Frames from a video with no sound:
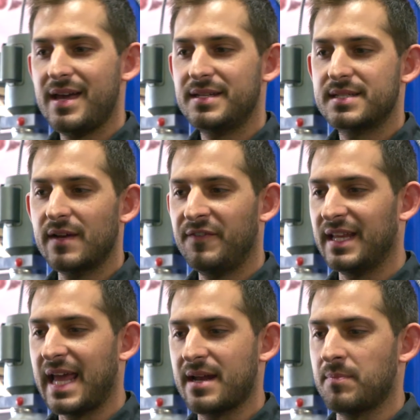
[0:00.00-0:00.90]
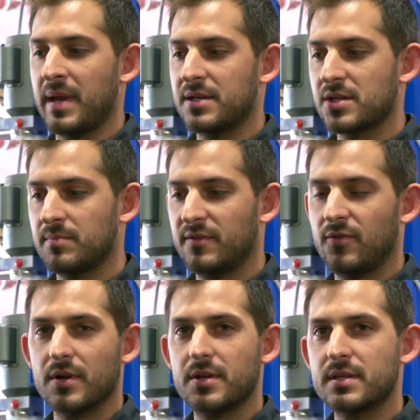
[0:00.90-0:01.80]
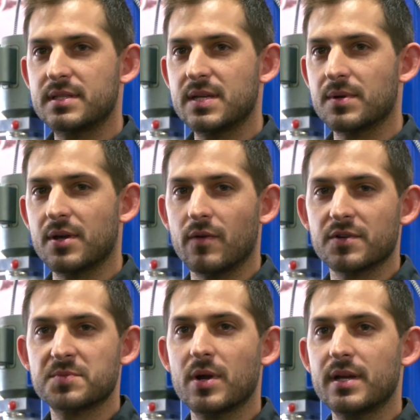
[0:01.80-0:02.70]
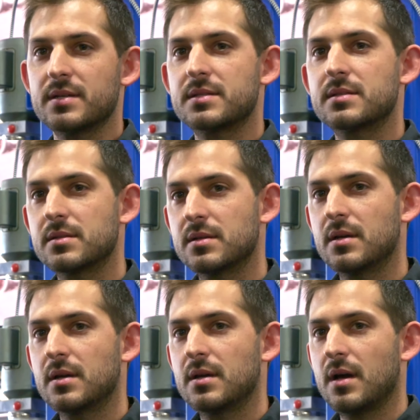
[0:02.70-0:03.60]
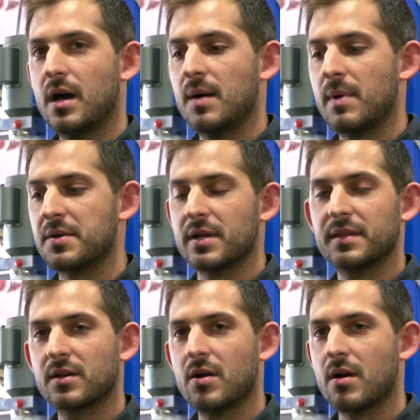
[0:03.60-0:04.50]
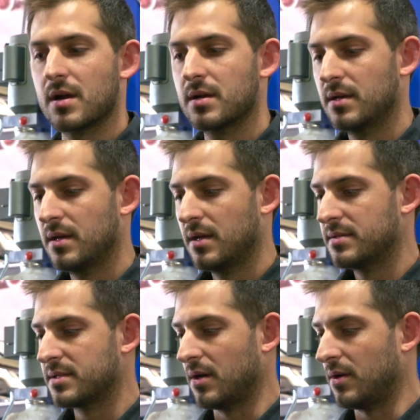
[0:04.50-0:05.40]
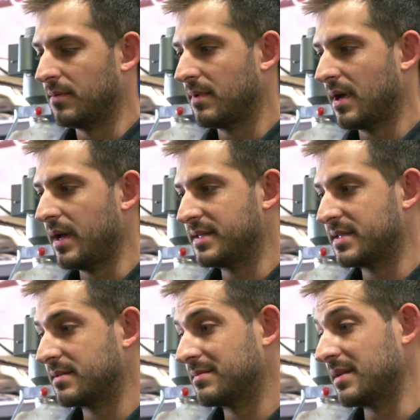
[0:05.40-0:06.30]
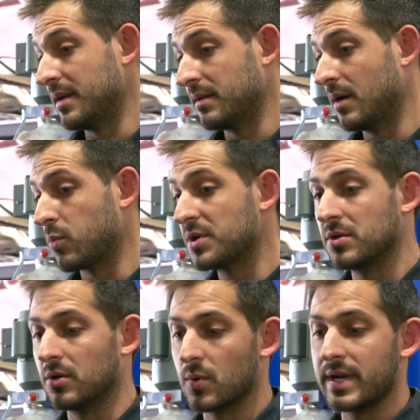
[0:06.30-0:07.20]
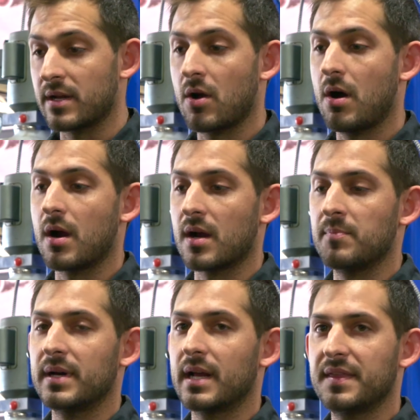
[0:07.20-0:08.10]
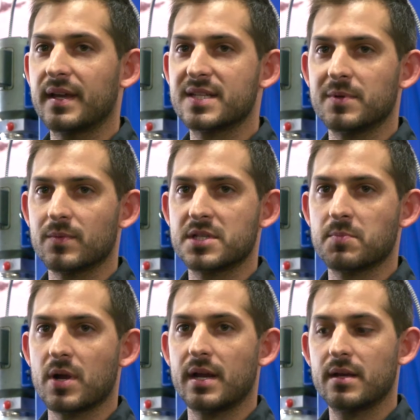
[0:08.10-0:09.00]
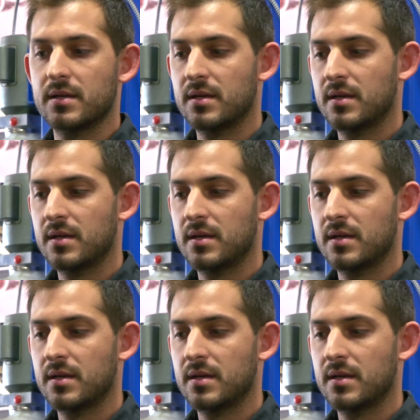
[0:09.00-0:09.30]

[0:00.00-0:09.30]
It's definitely had a paint job before. You can see where the overspray is underneath the car. So it's an original green car, but I think it's been resprayed.